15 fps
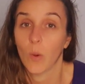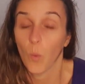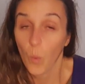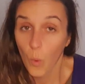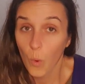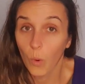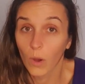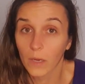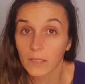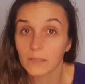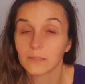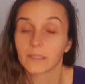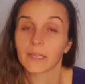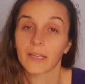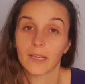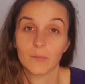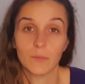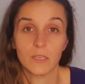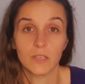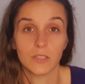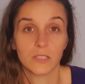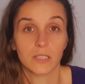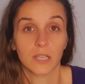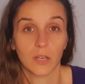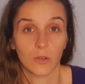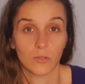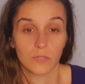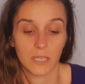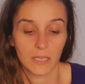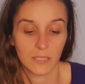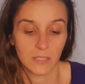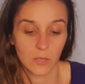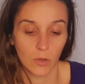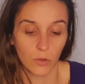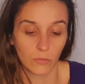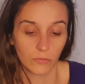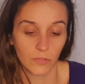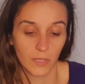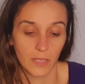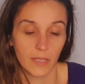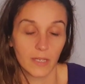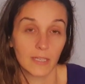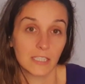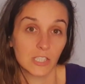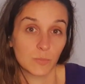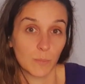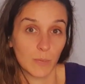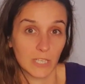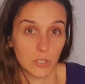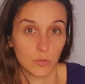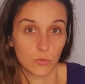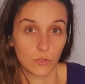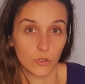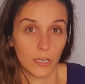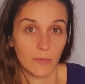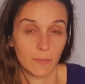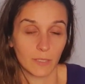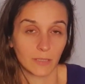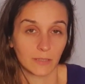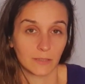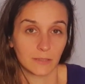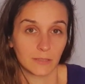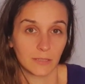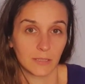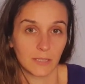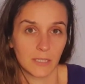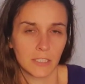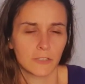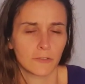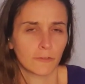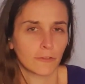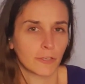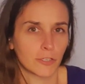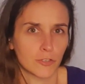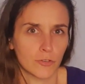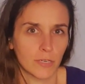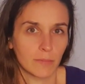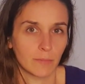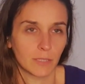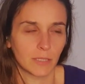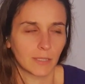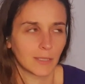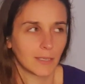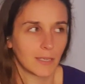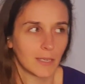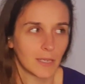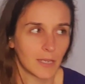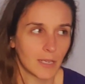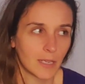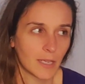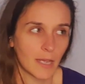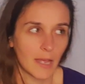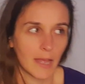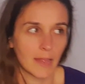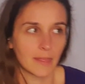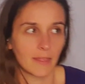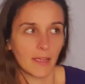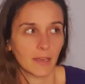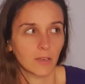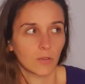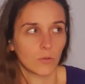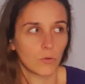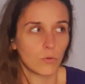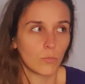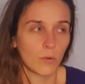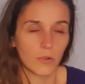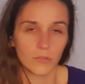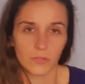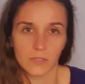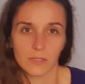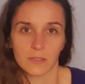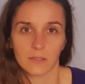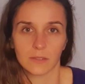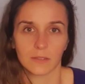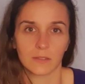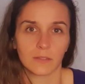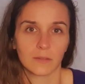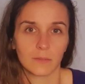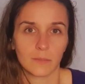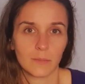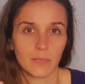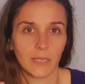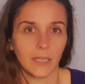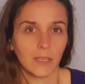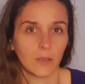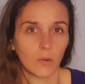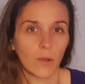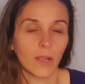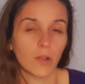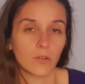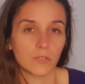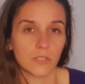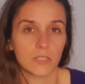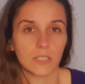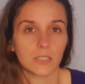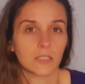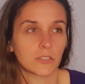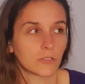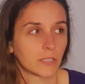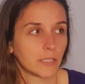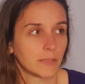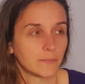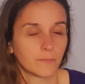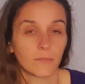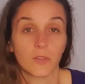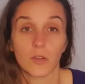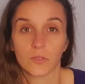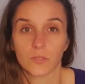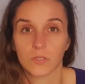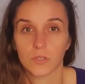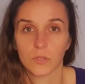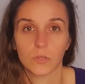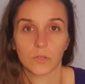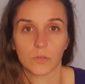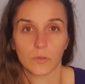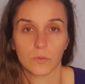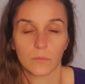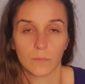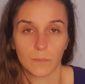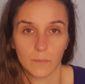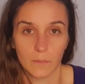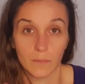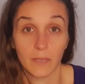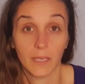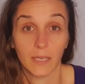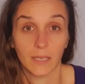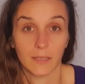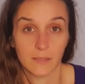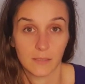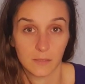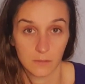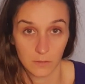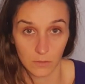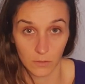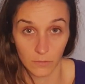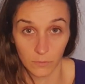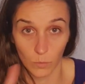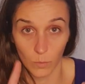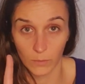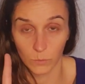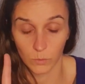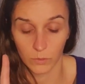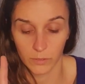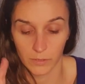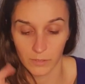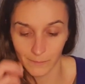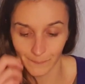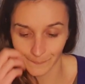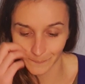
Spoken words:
or it can be used in the context of special treatment, different treatment. And that could almost be quite contradictory, those two meanings of one word.